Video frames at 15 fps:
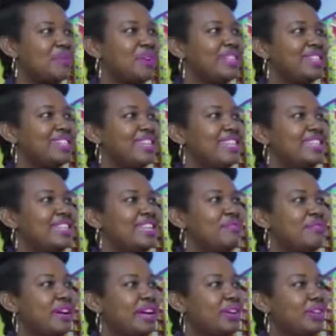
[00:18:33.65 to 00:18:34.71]
For instance,
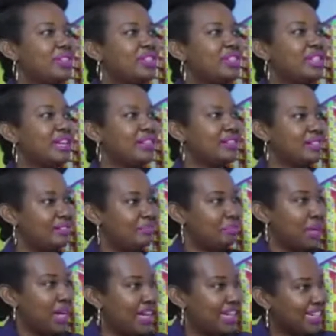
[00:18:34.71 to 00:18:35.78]
if I go to the
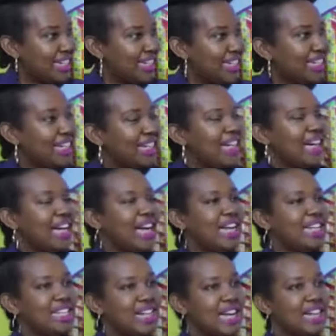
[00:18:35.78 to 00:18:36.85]
bank
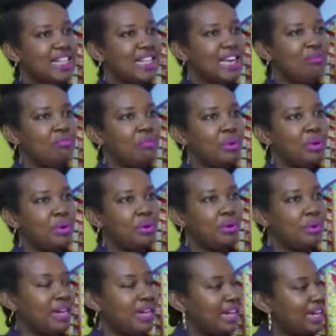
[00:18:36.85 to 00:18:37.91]
and I
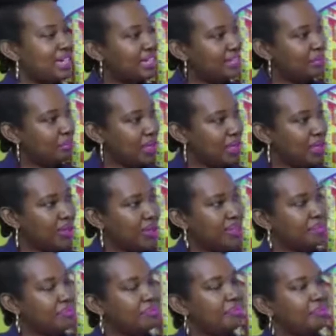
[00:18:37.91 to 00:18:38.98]
borrow 180
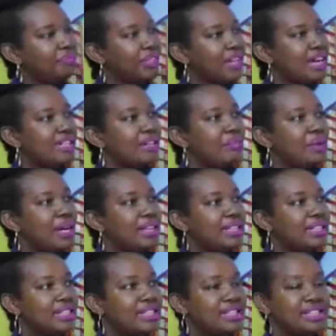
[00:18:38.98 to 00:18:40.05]
million, and the
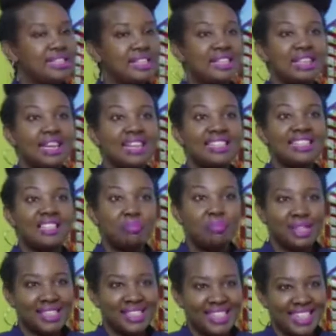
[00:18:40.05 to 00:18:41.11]
bank says it's at
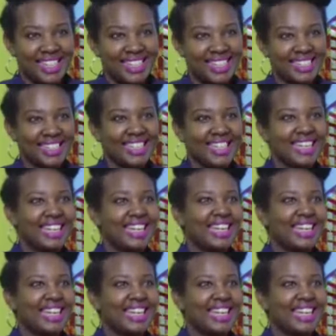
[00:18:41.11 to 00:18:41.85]
18%,